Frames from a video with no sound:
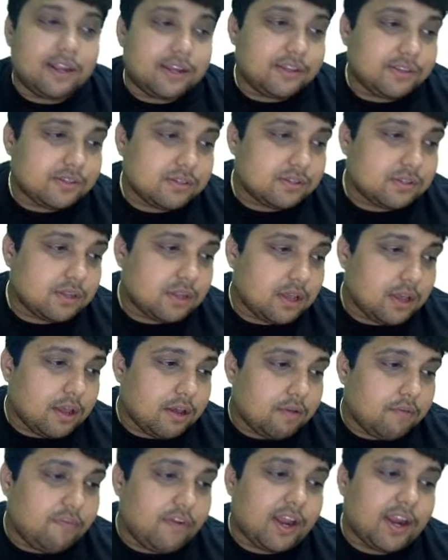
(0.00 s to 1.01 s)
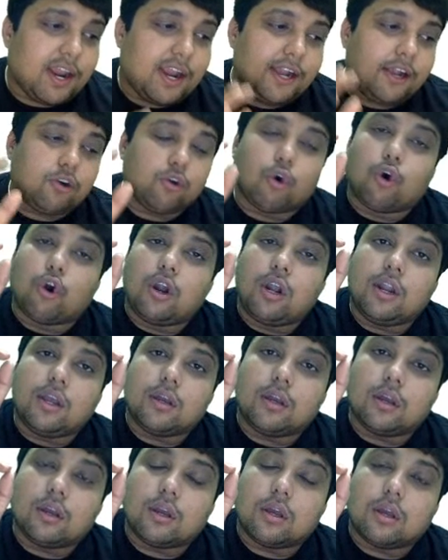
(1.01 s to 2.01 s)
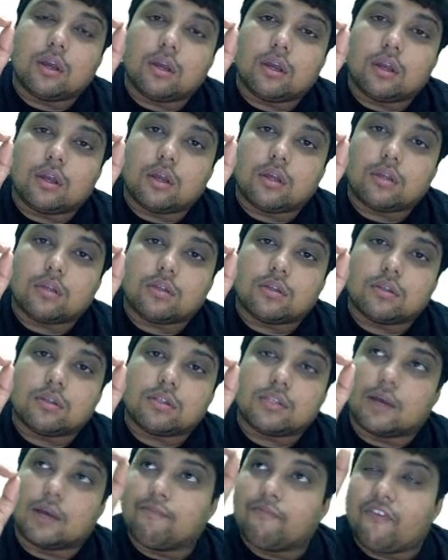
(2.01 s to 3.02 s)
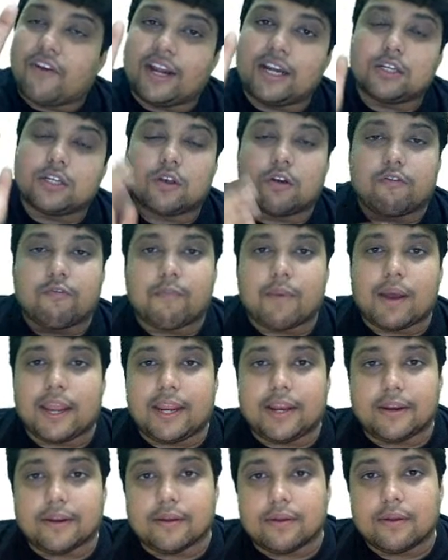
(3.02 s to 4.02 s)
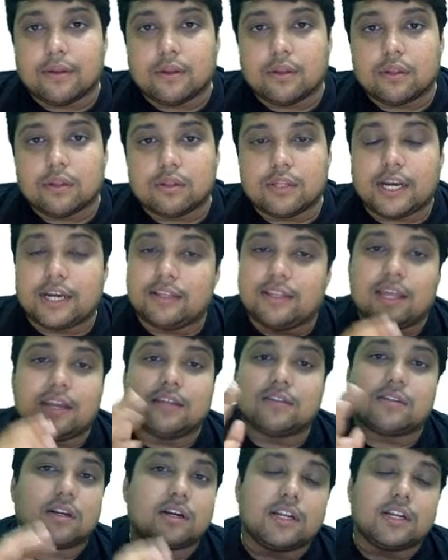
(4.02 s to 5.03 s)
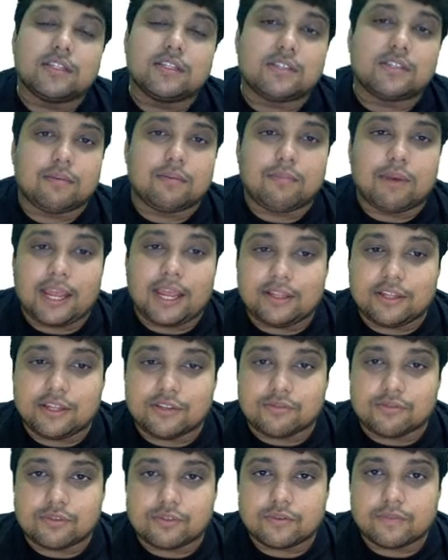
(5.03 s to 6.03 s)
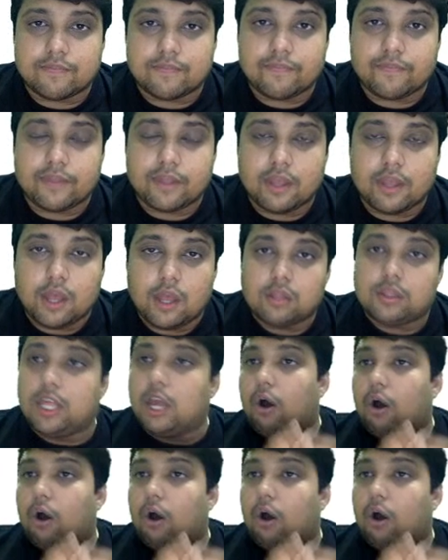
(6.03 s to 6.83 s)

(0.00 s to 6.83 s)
is, when I told some friends of mine that there is certain SIM like this, They